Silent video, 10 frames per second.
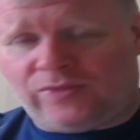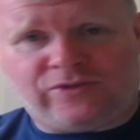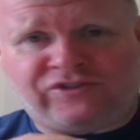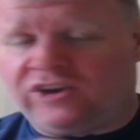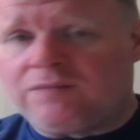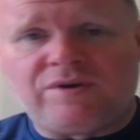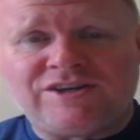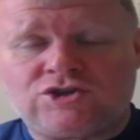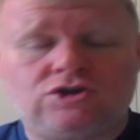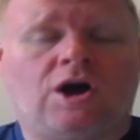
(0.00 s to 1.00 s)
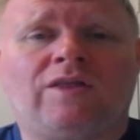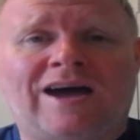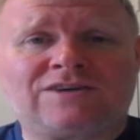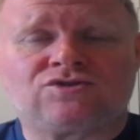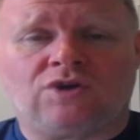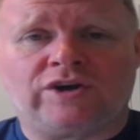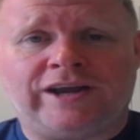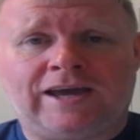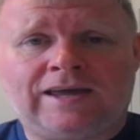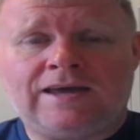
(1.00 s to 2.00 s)
Cinnamon is not that strong in
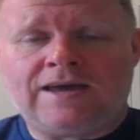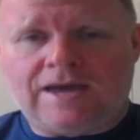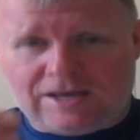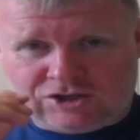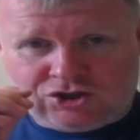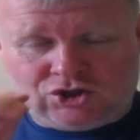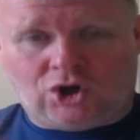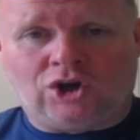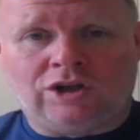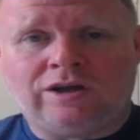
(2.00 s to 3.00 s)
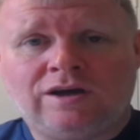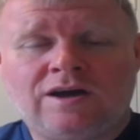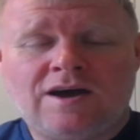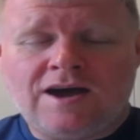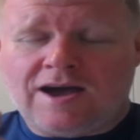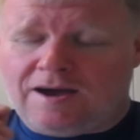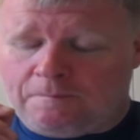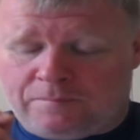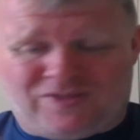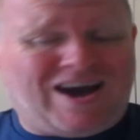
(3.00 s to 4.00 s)
it, it's subtle,
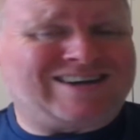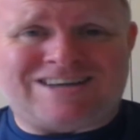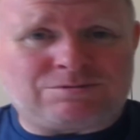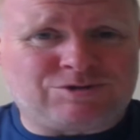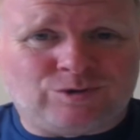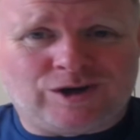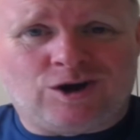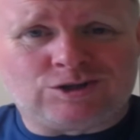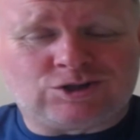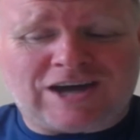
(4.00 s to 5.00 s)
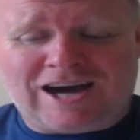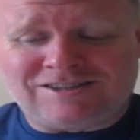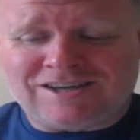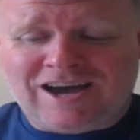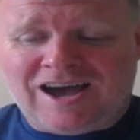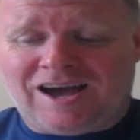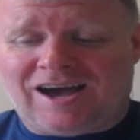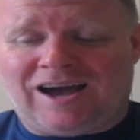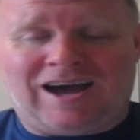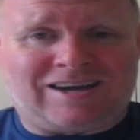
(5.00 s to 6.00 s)
but that is absolutely gorgeous, guys.
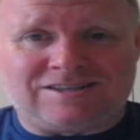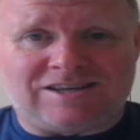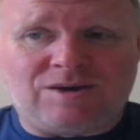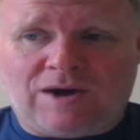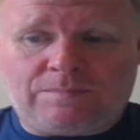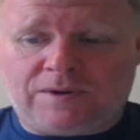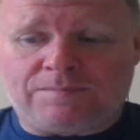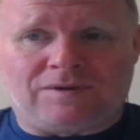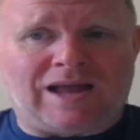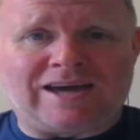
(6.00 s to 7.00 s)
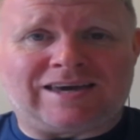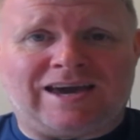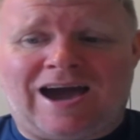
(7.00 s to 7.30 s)
I can see why people like it.